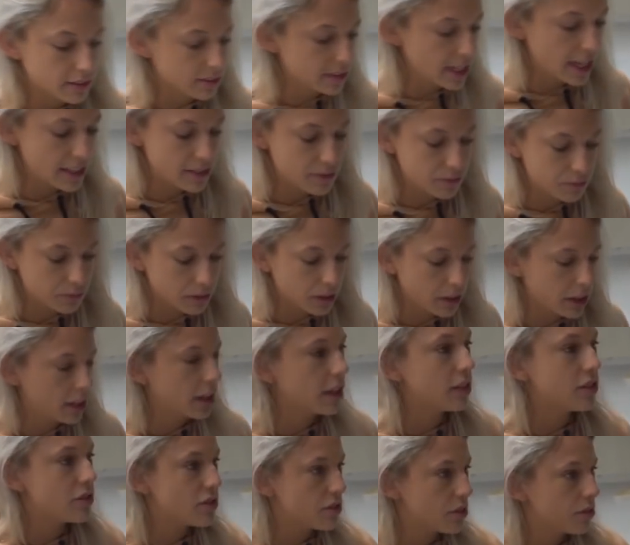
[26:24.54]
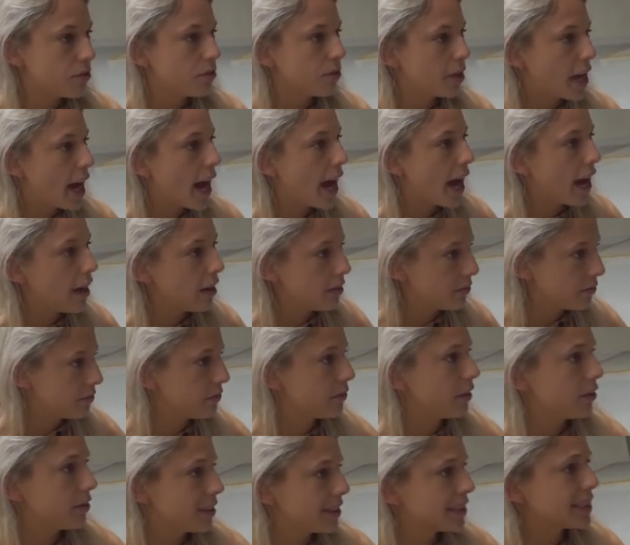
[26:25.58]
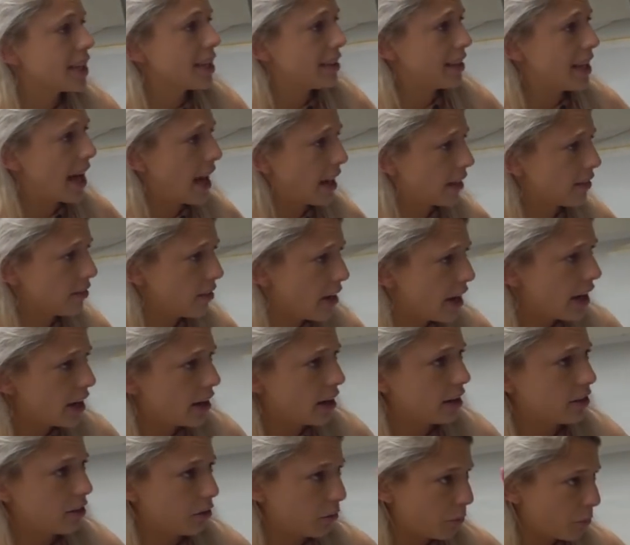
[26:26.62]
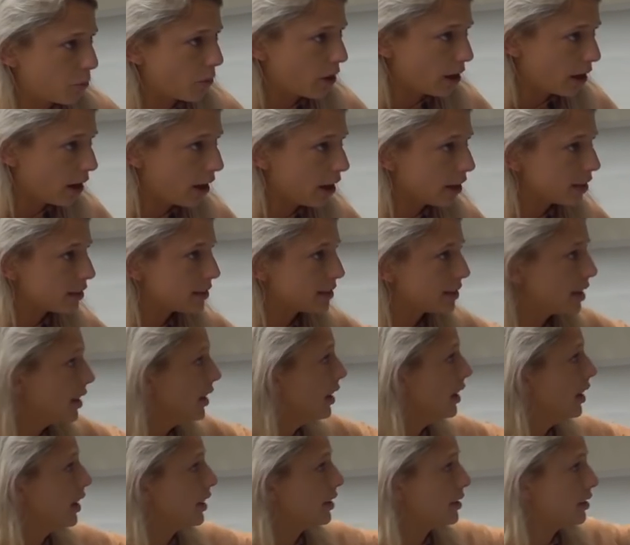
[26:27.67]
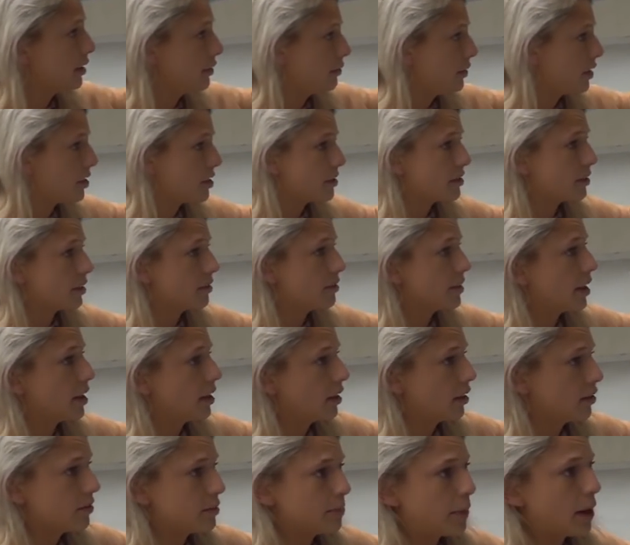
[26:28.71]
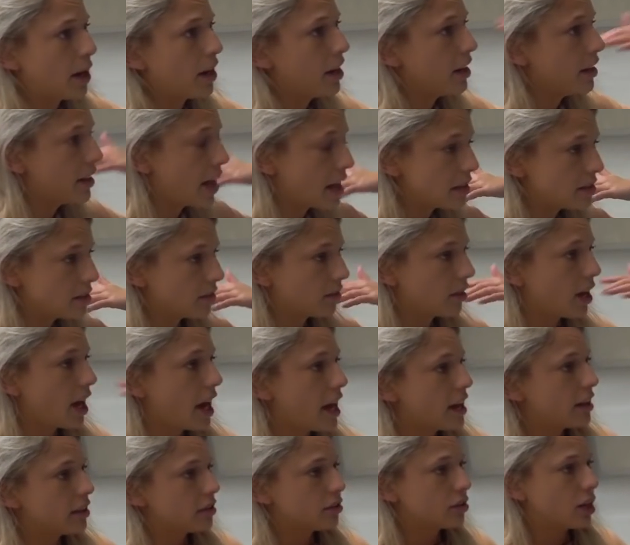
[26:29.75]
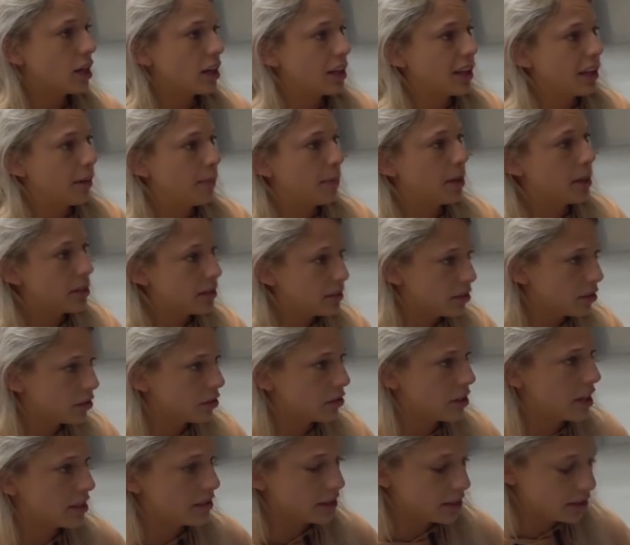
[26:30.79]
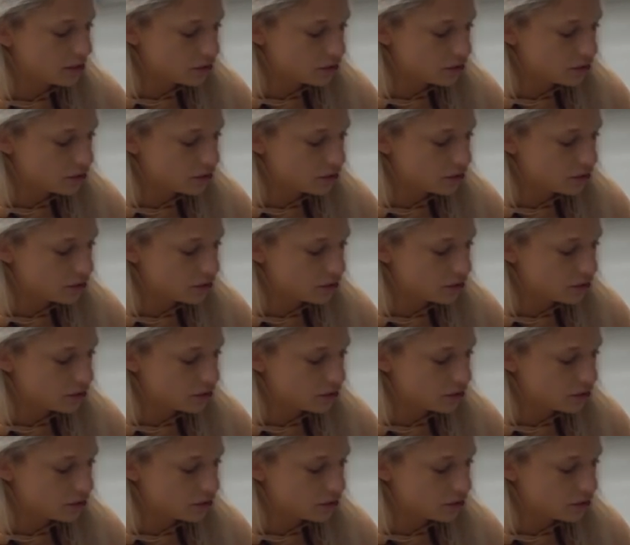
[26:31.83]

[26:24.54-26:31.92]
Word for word: Yeah. That's really good. Do that. Focus on that a lot on your walks, and then if he just goes on and goes potty, that's okay. To try to keep it in as